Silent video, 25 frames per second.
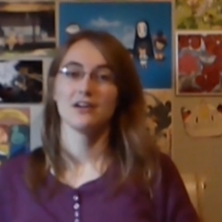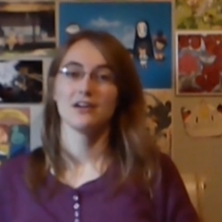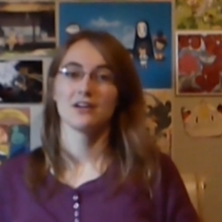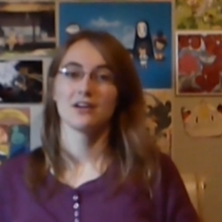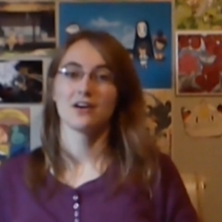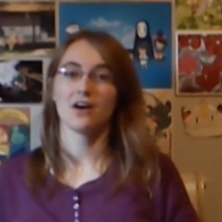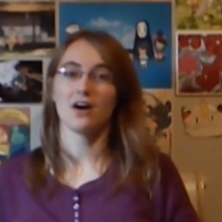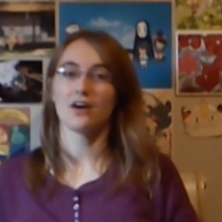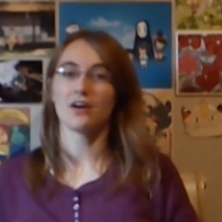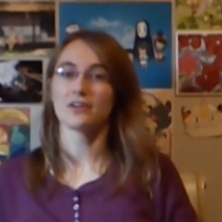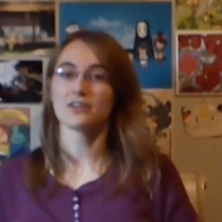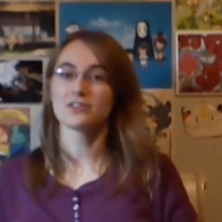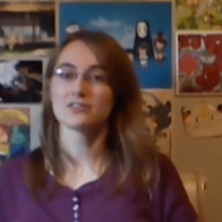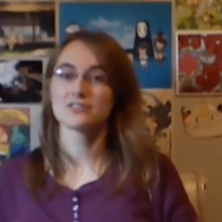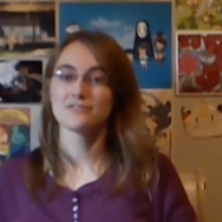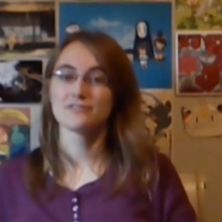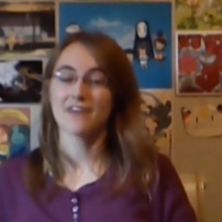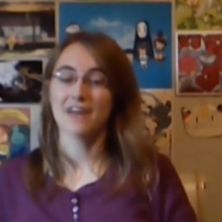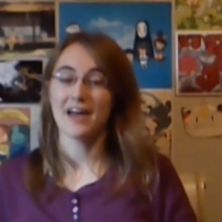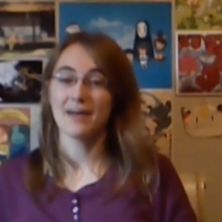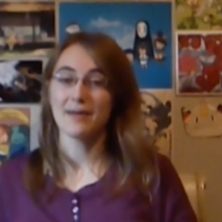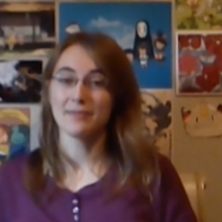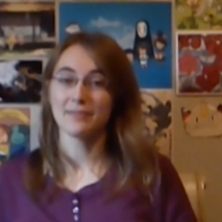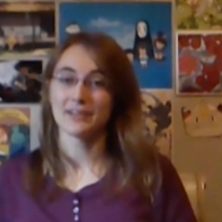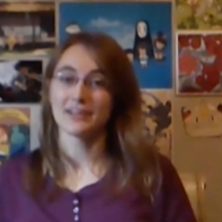Connor's
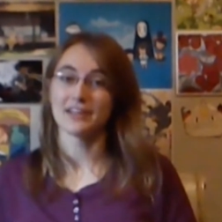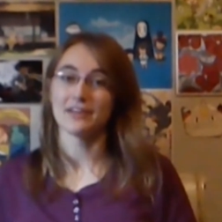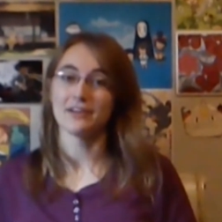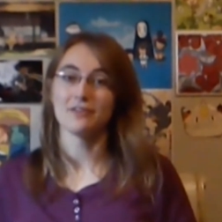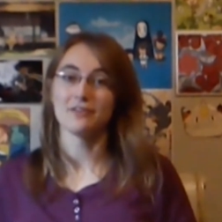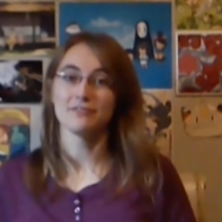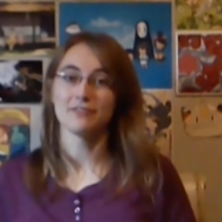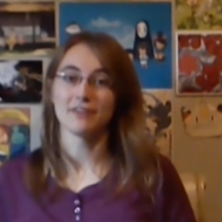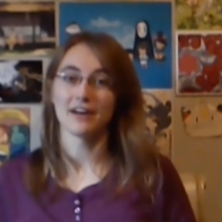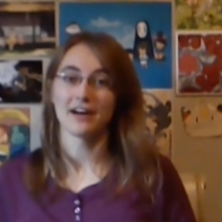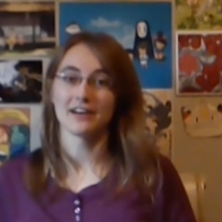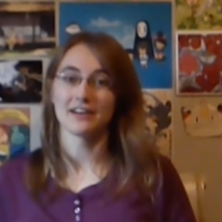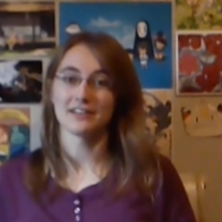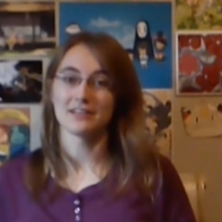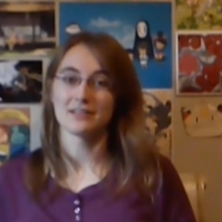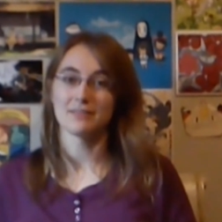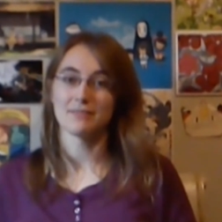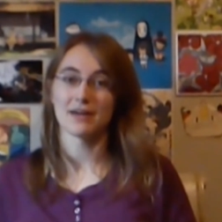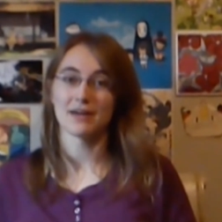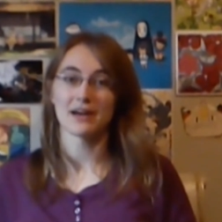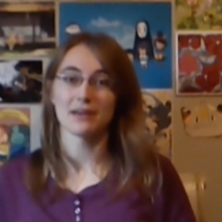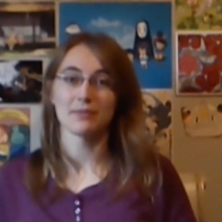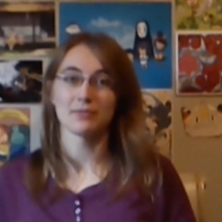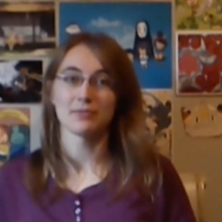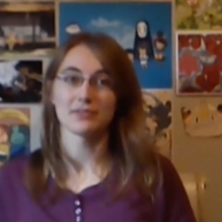family who finally
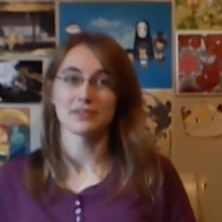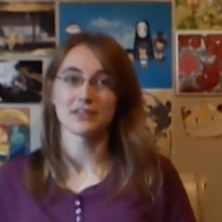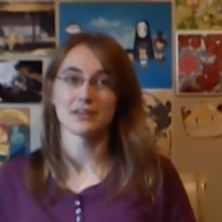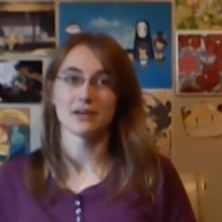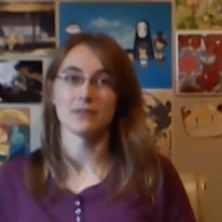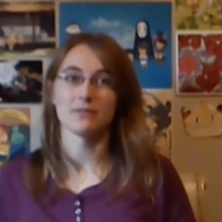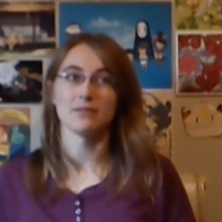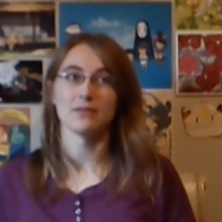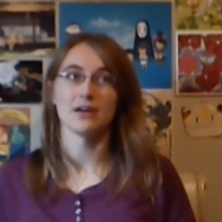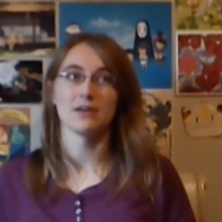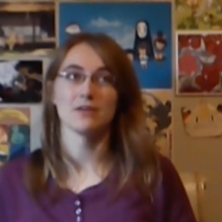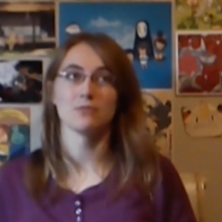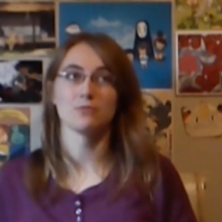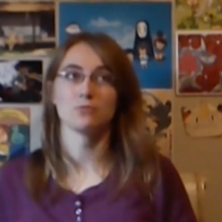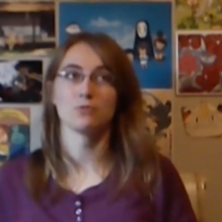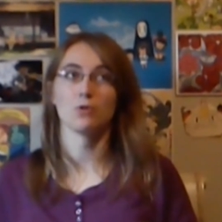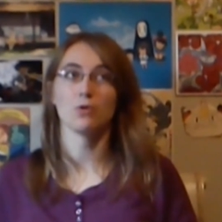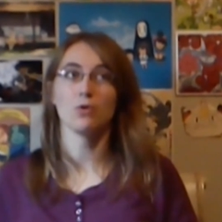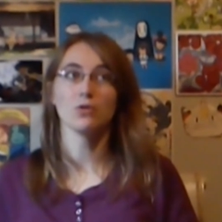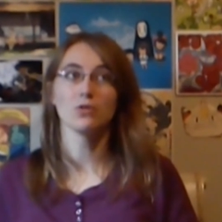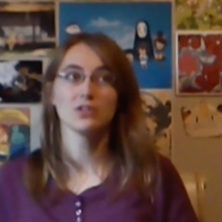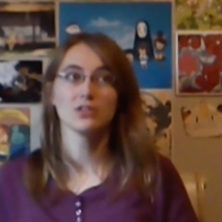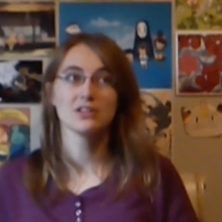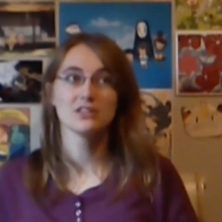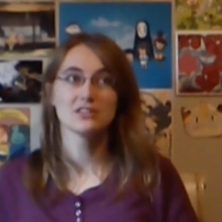met up with them, and
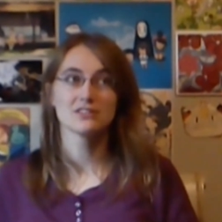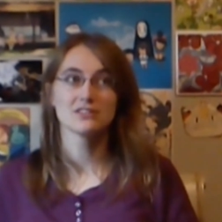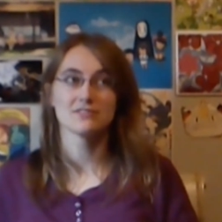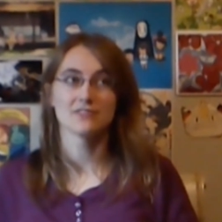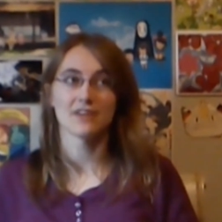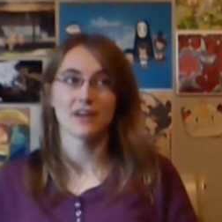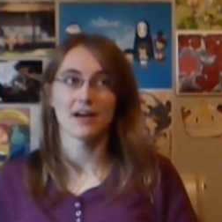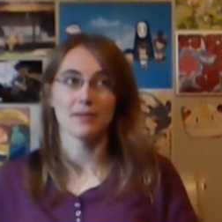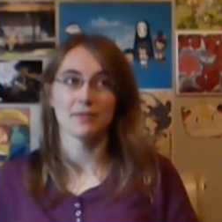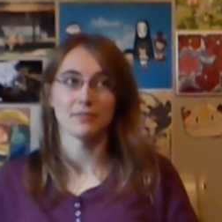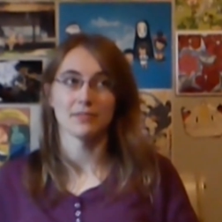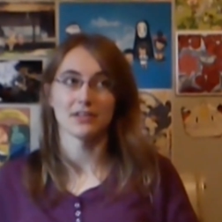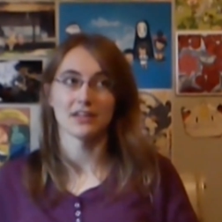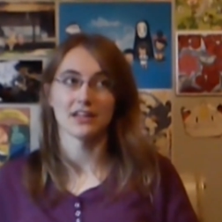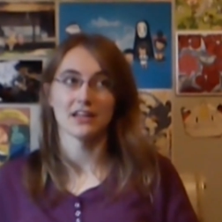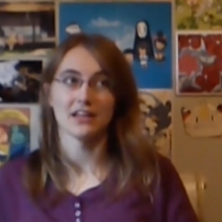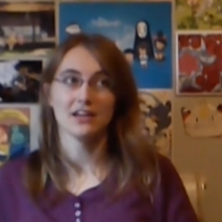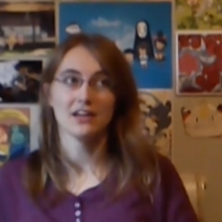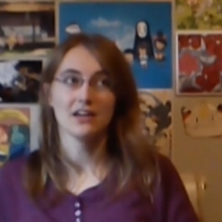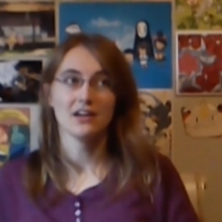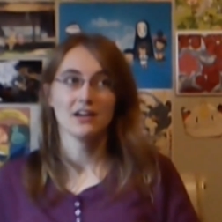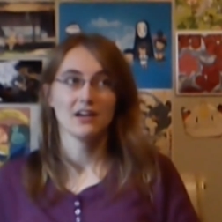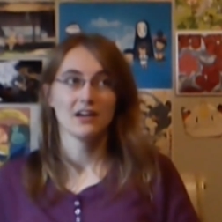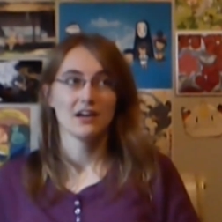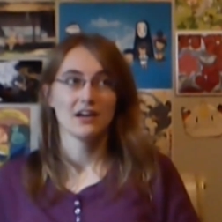Roland's family,
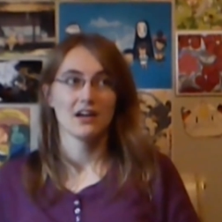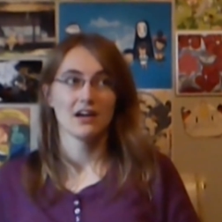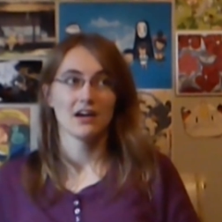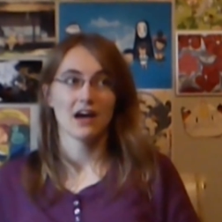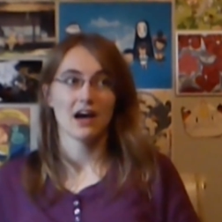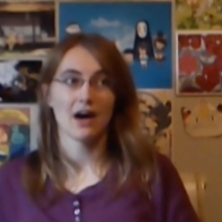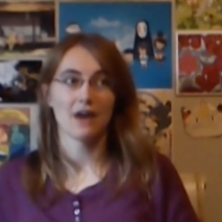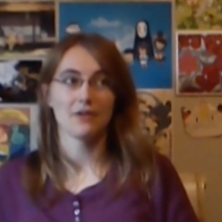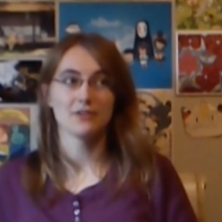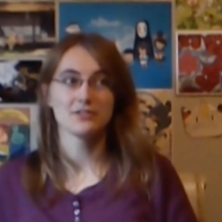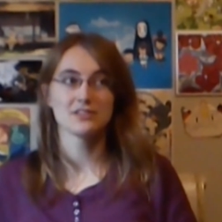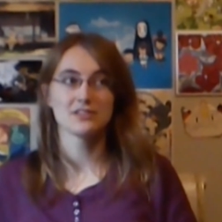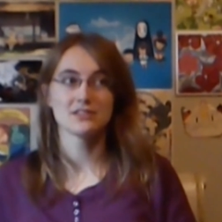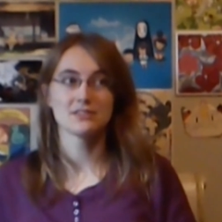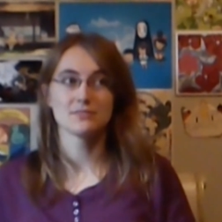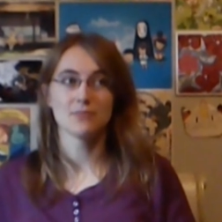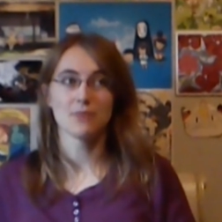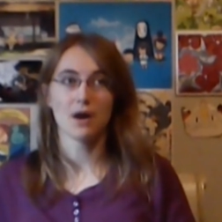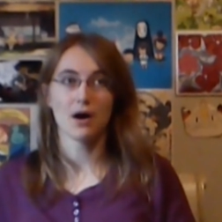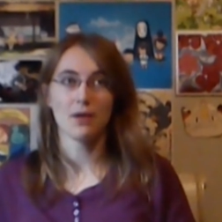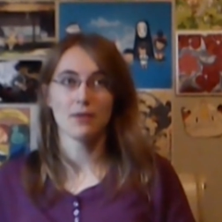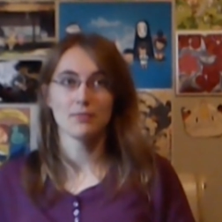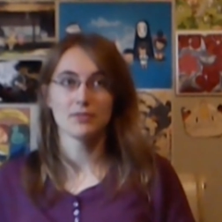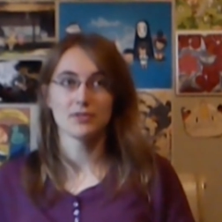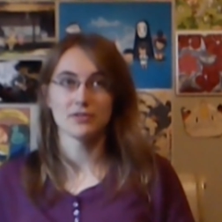how is his
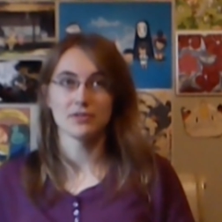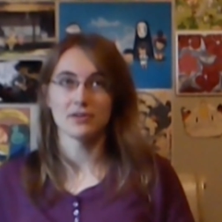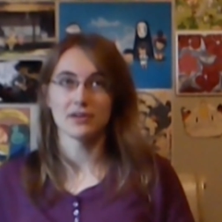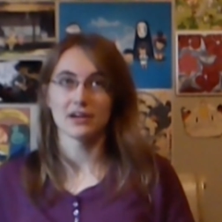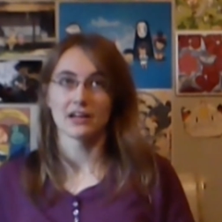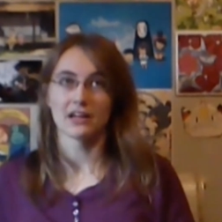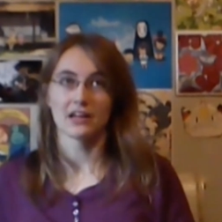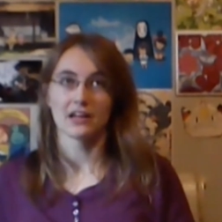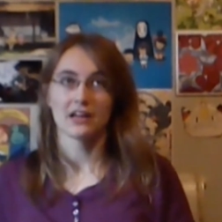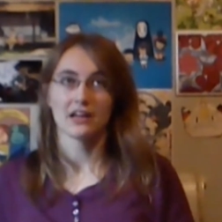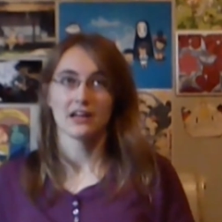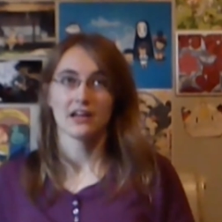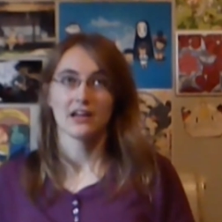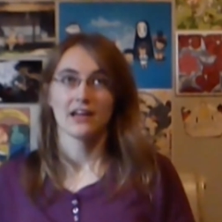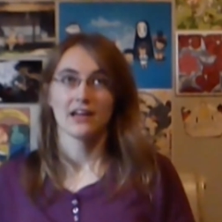mom doing?